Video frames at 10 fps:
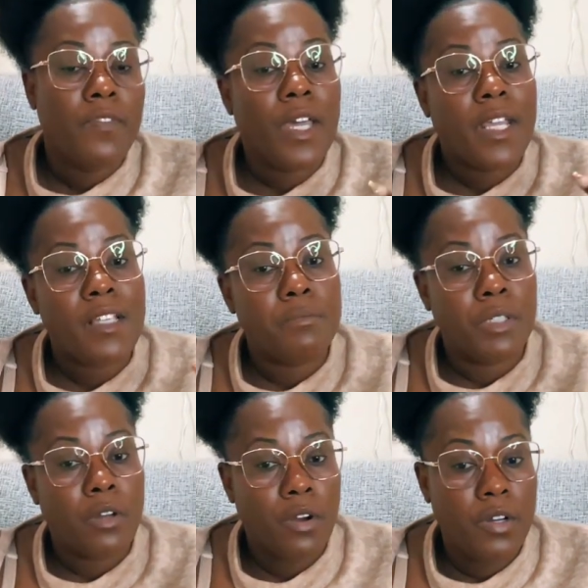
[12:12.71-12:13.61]
that has
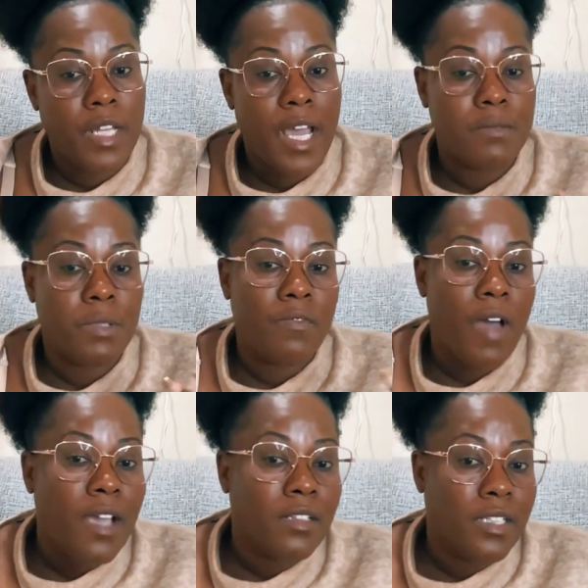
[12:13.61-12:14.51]
been hurt, that has been
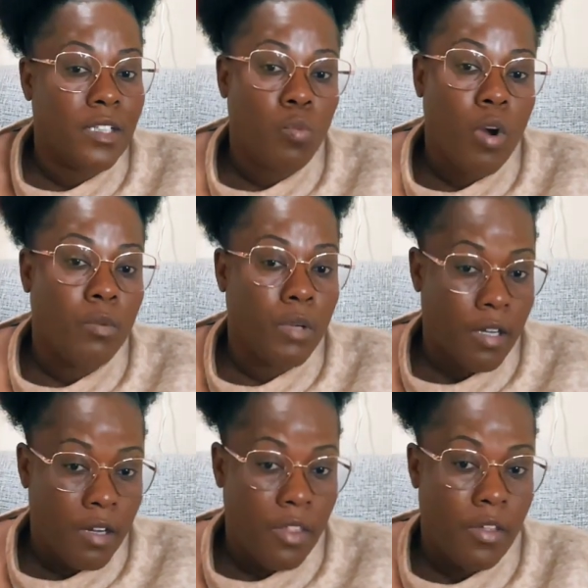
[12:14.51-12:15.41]
violated one
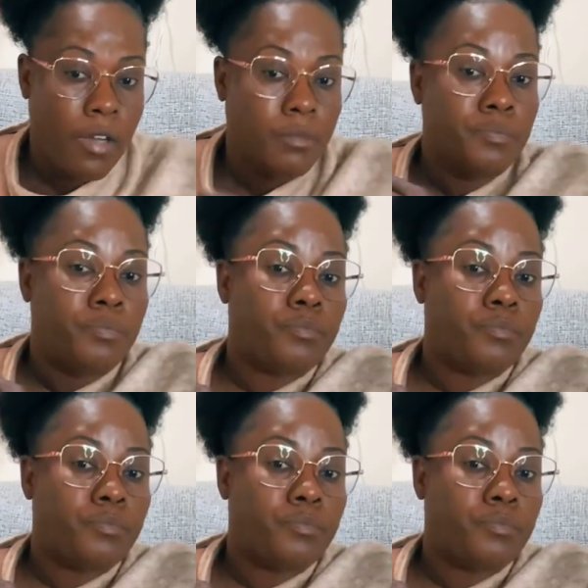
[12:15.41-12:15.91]
way or another,